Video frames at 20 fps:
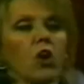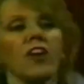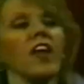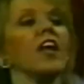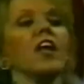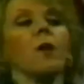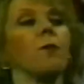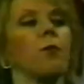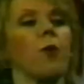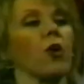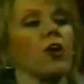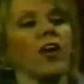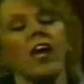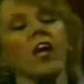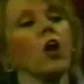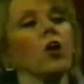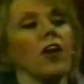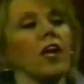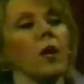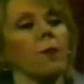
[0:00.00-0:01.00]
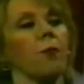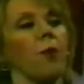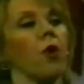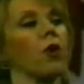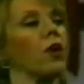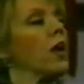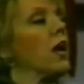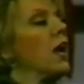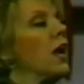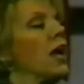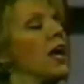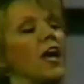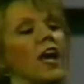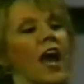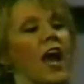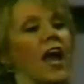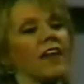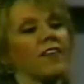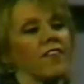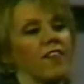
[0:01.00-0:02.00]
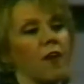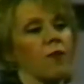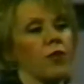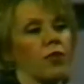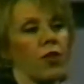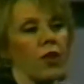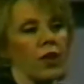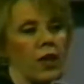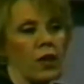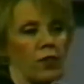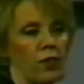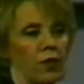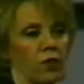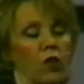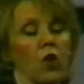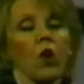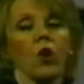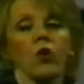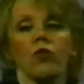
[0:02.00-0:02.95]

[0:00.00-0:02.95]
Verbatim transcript: You don't need a book. He don't need a book. He hates everything in this.